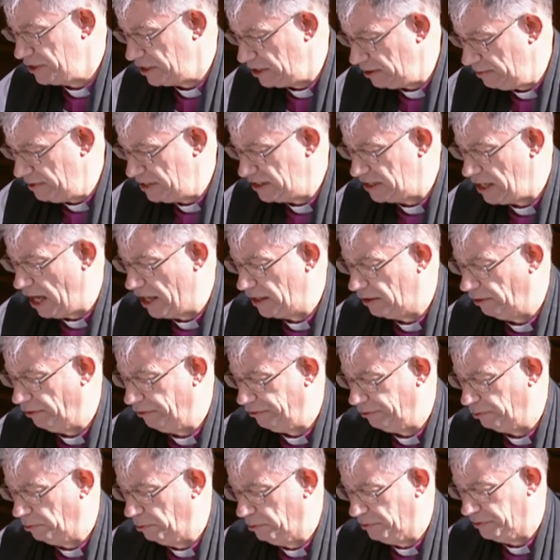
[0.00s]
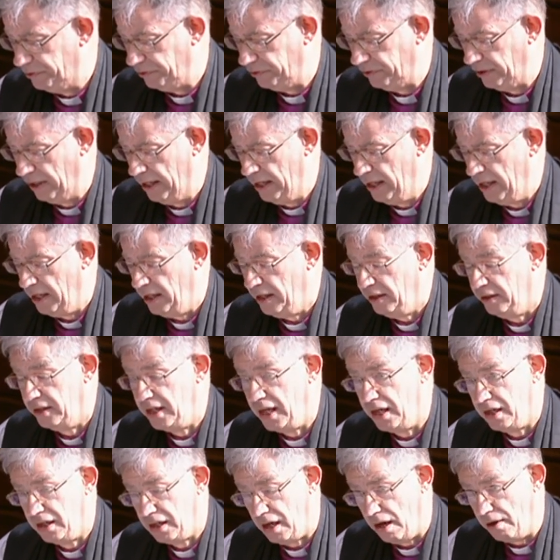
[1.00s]
suicidal thoughts,
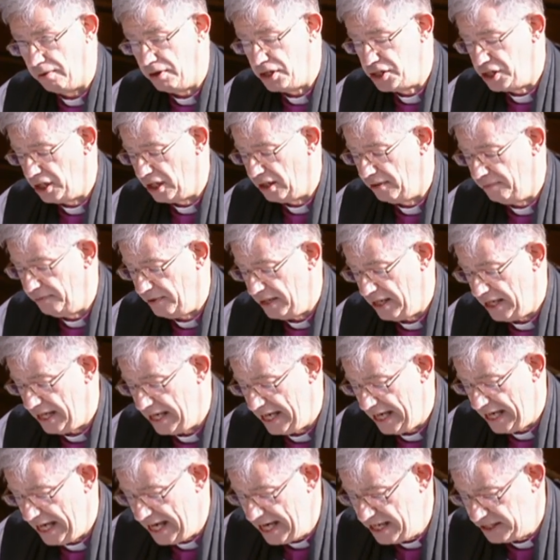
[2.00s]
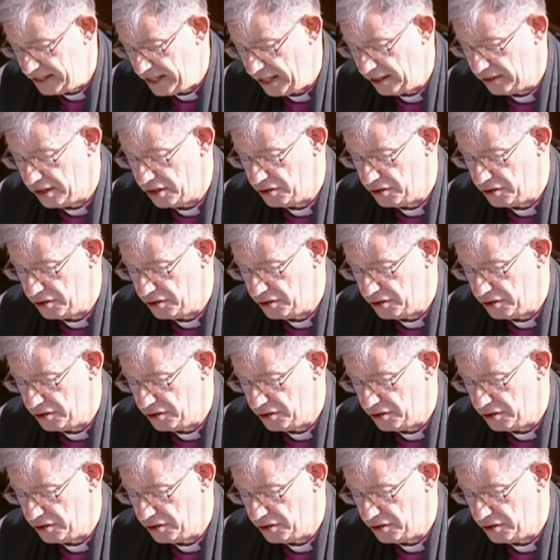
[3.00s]
the encouraging of eating